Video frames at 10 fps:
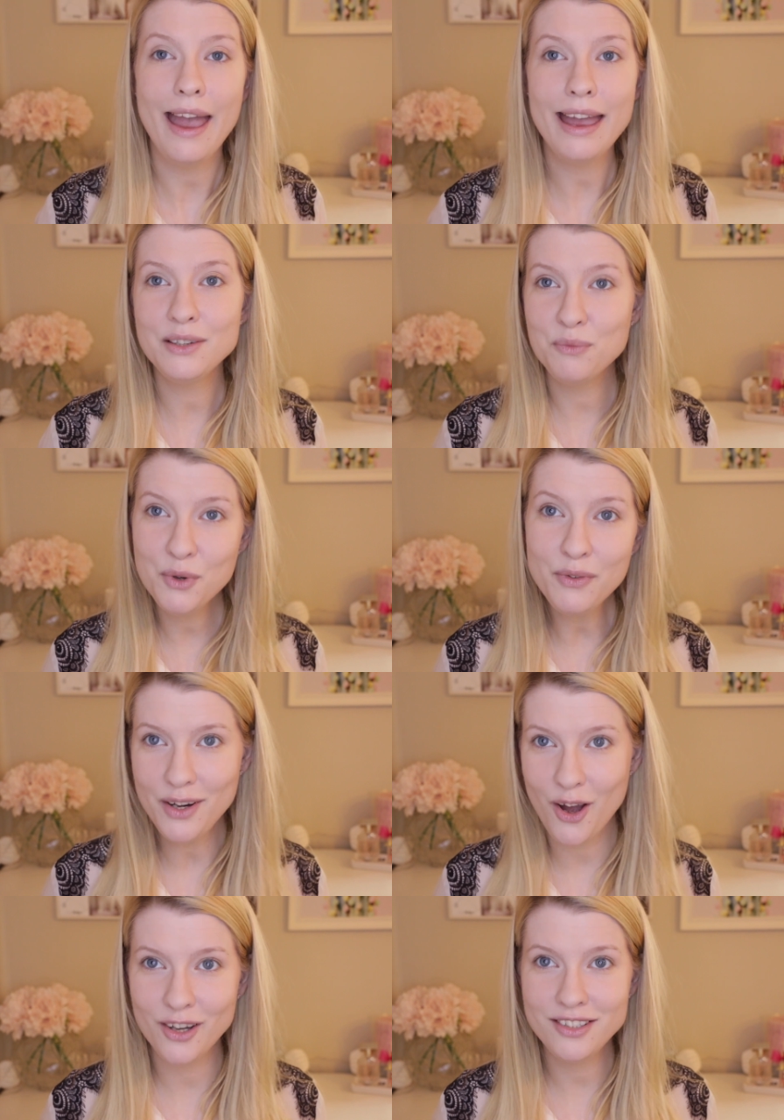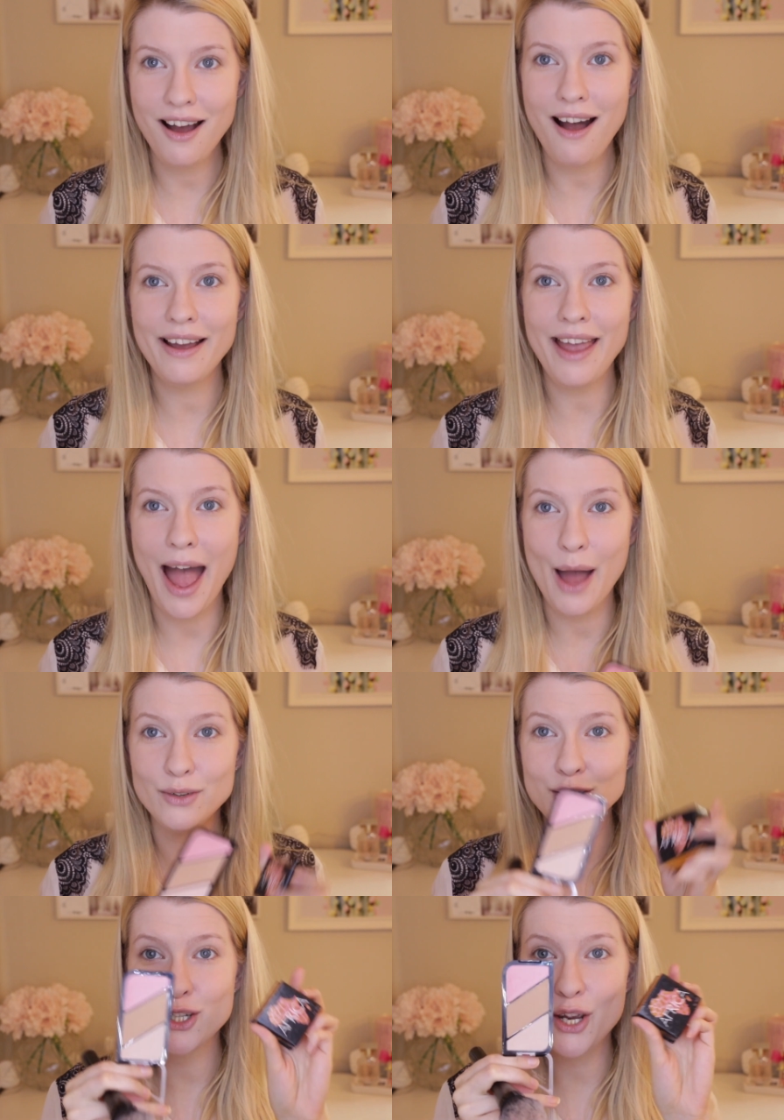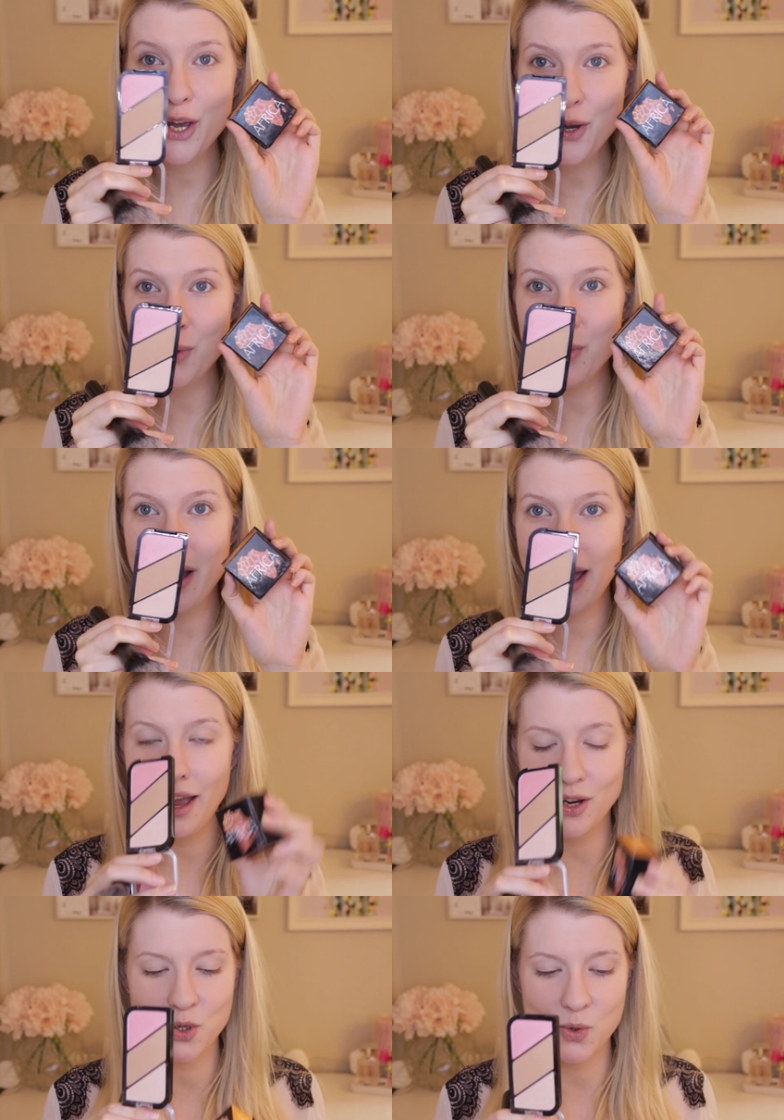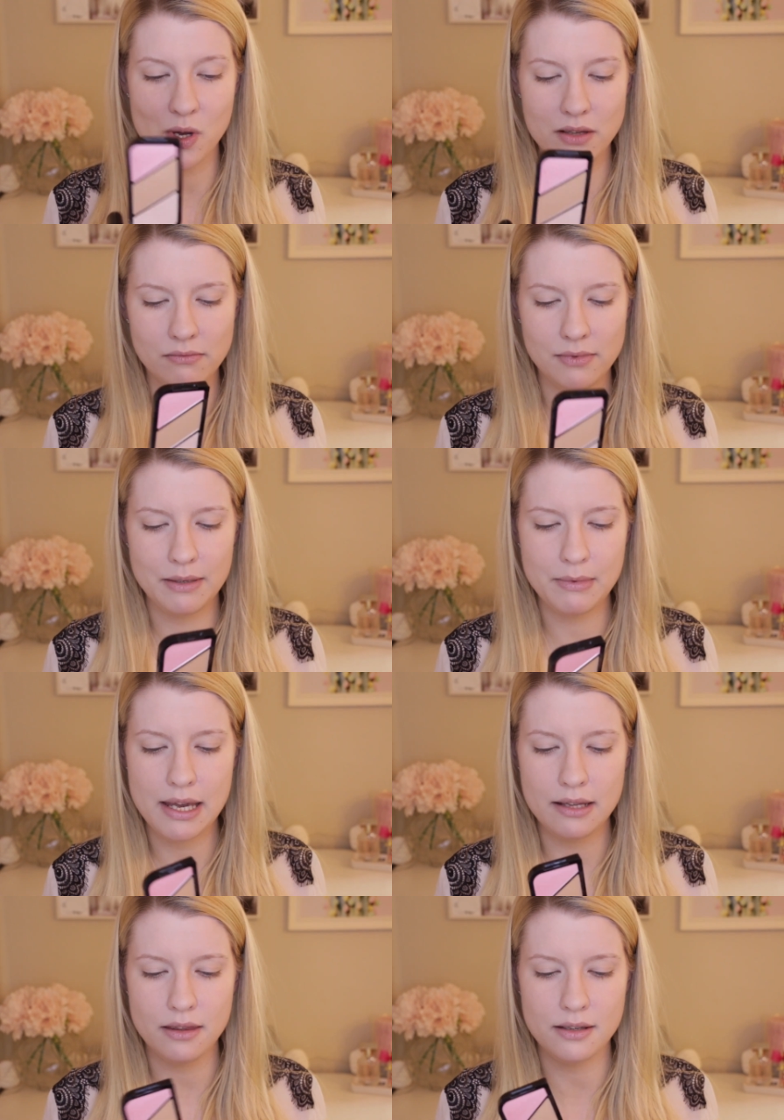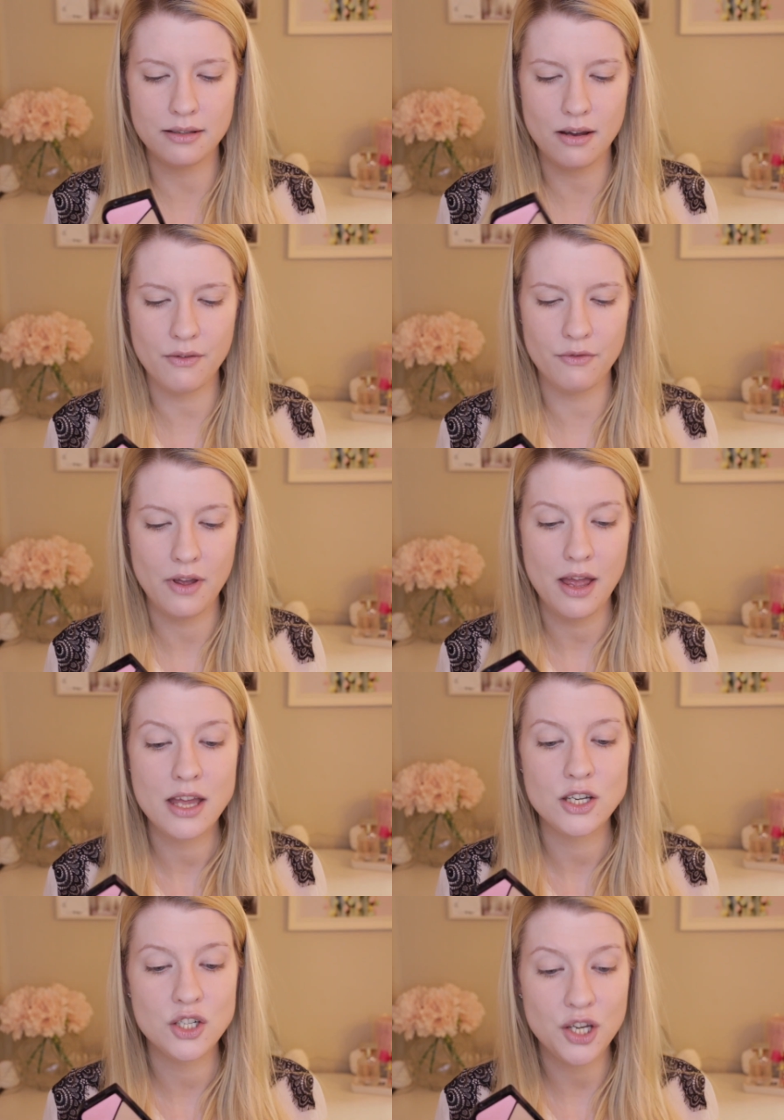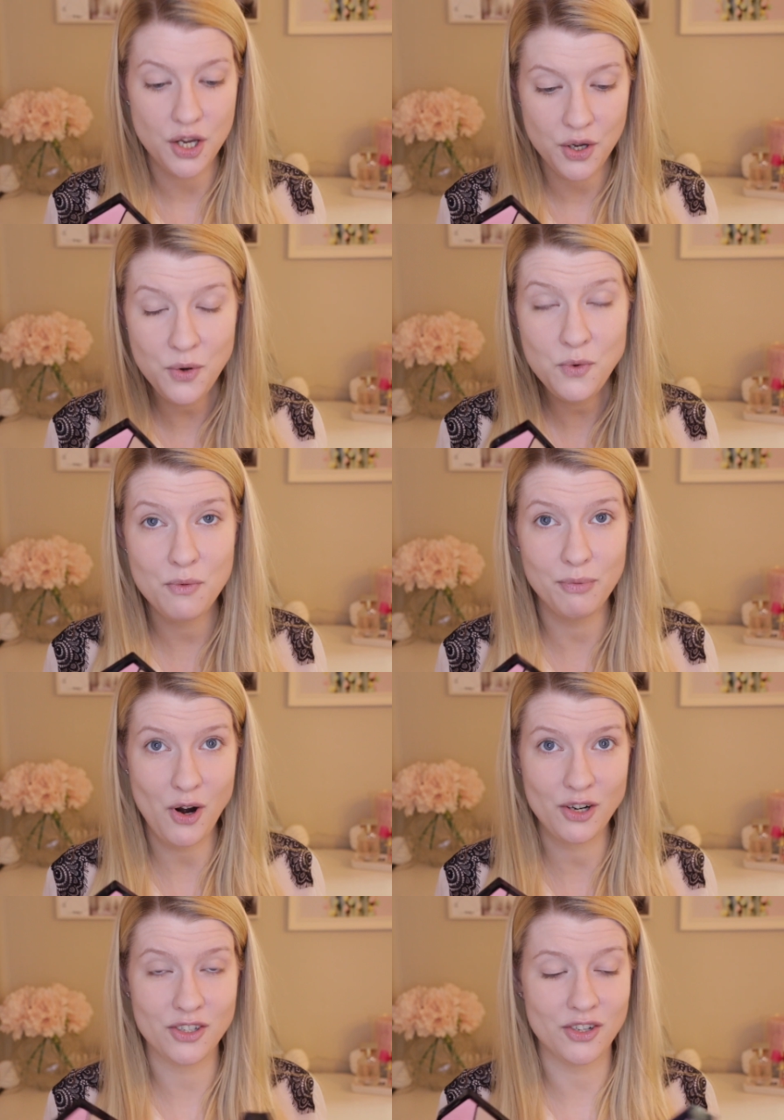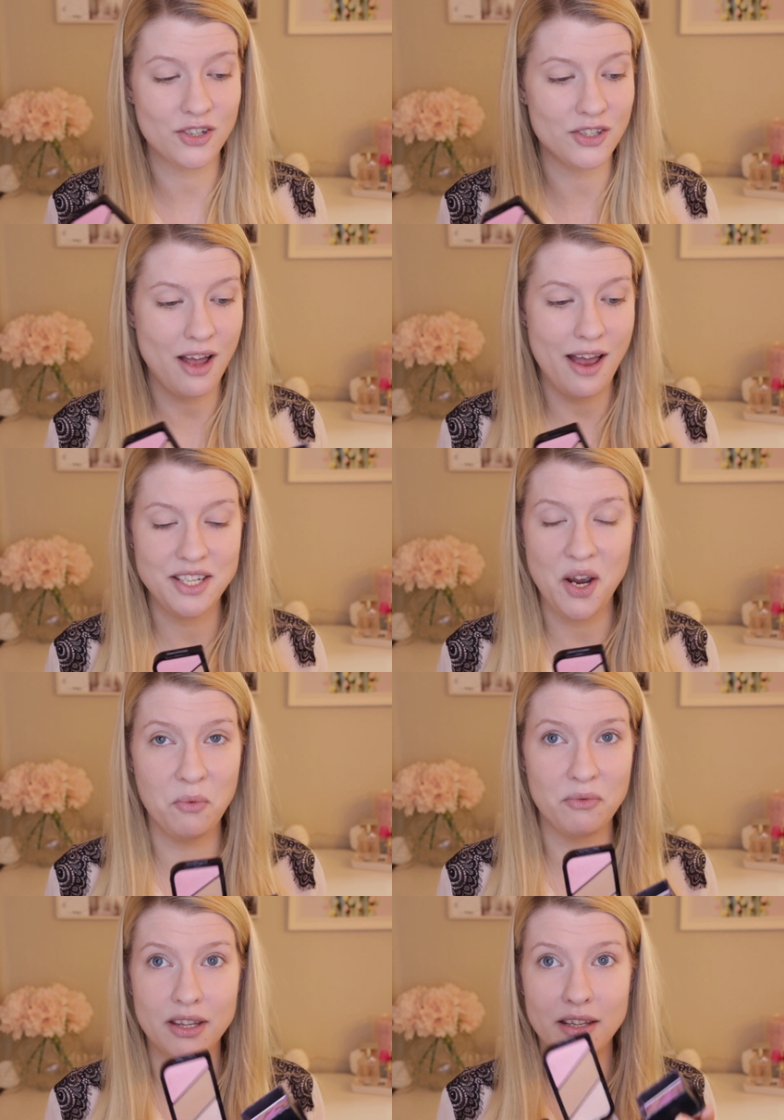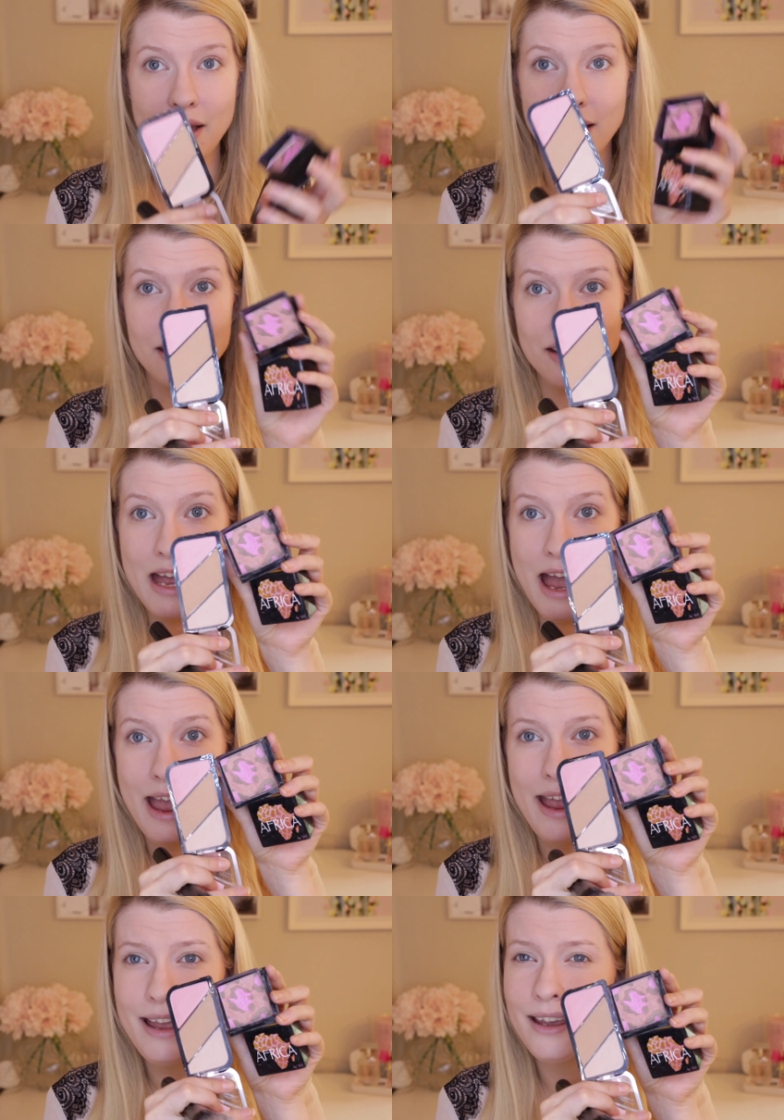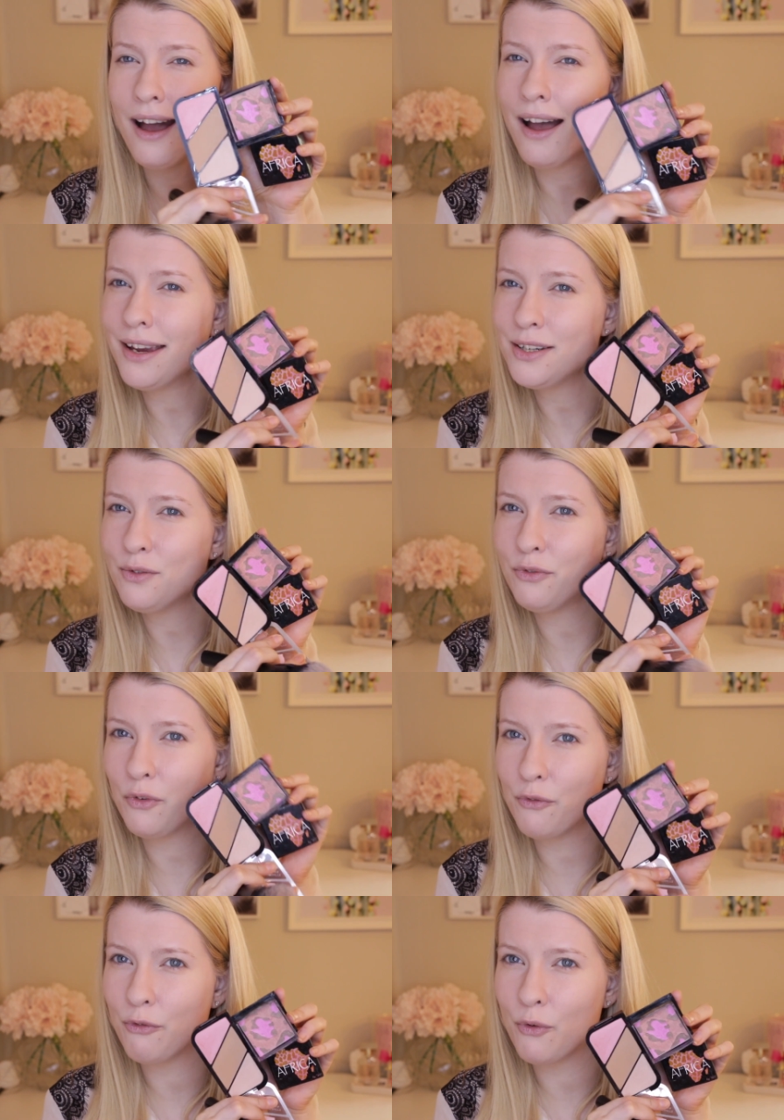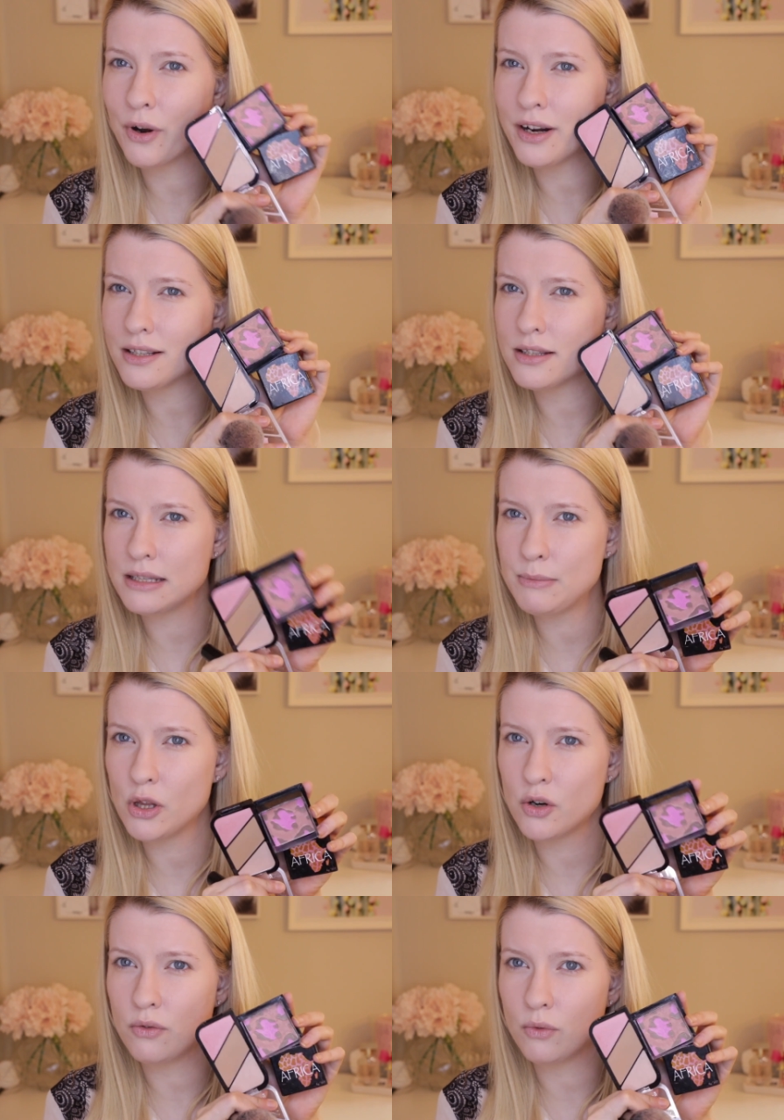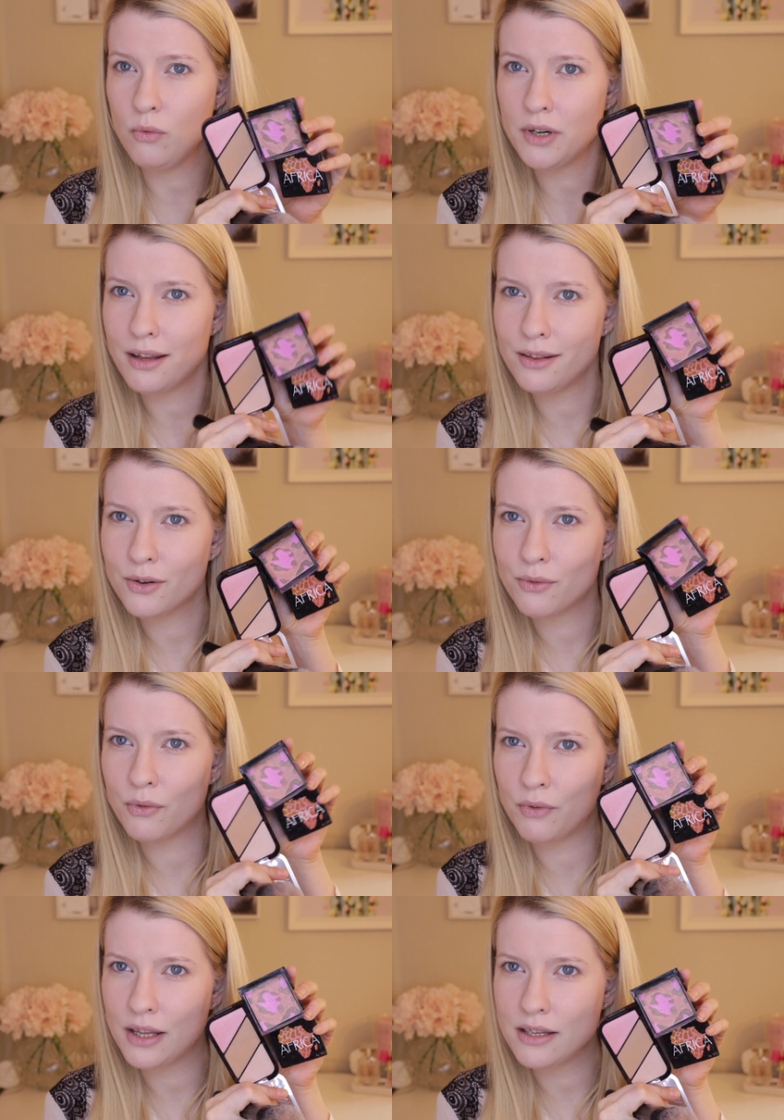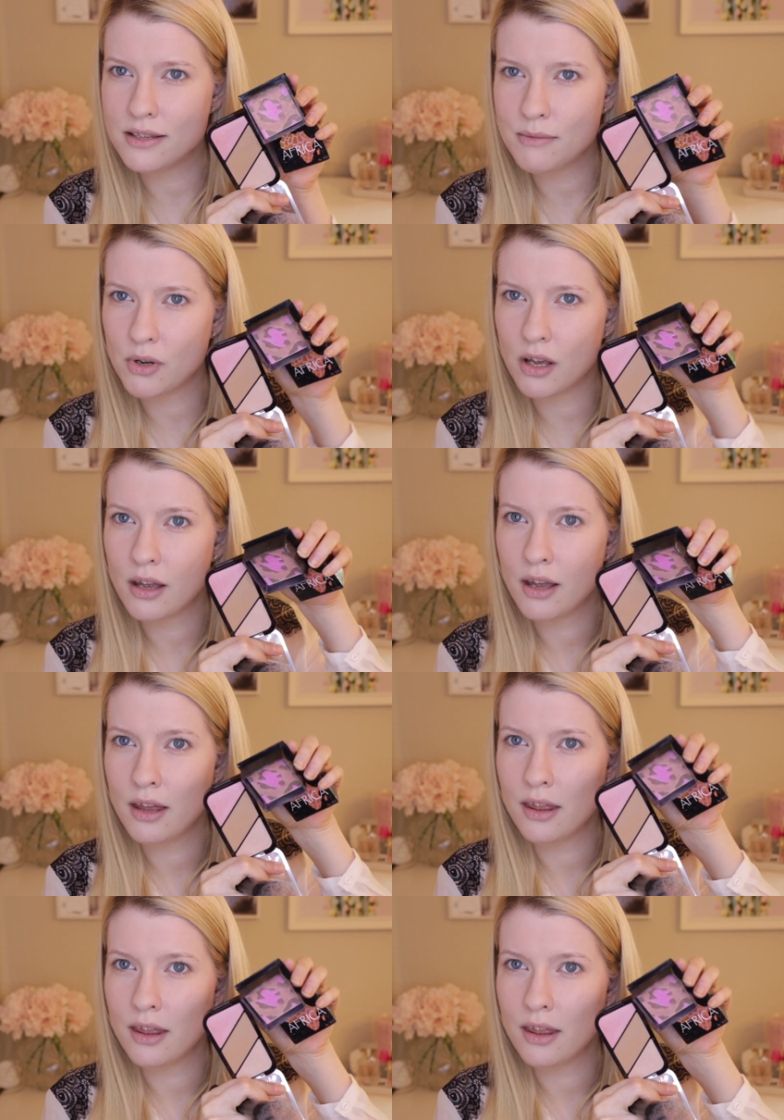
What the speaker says: And moving on, I have two actual, let me get this off, two bronzers I don't really like. And kind of for similar, oh, they look really similar.